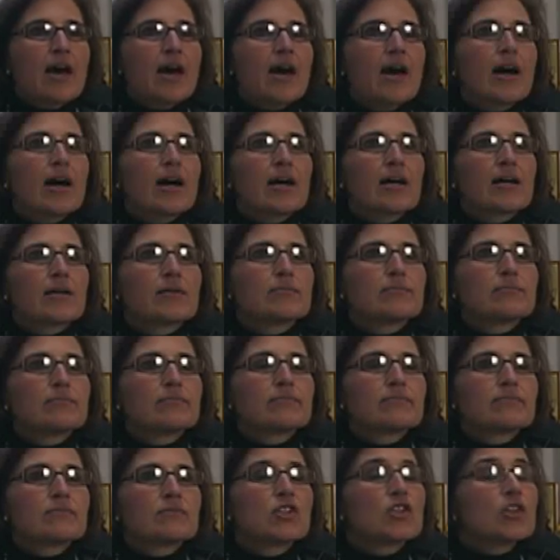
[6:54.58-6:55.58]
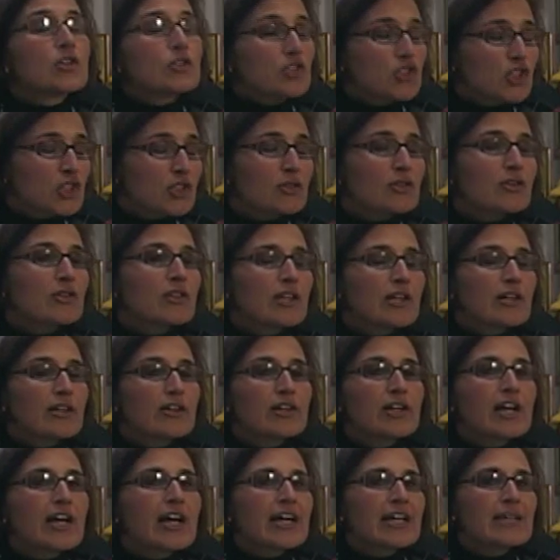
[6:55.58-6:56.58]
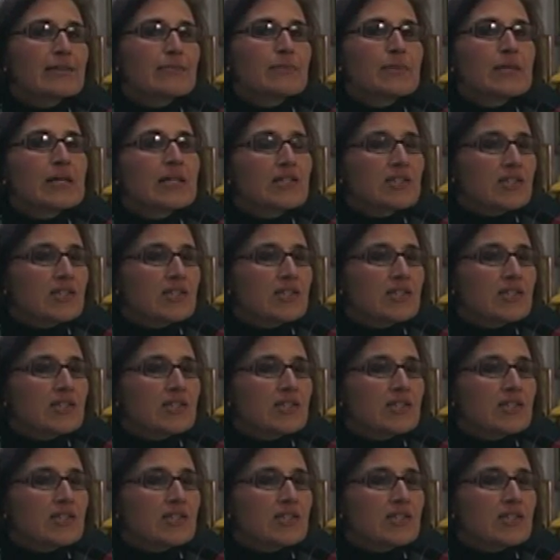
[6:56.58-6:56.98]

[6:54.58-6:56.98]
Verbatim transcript: um, to those children that are not being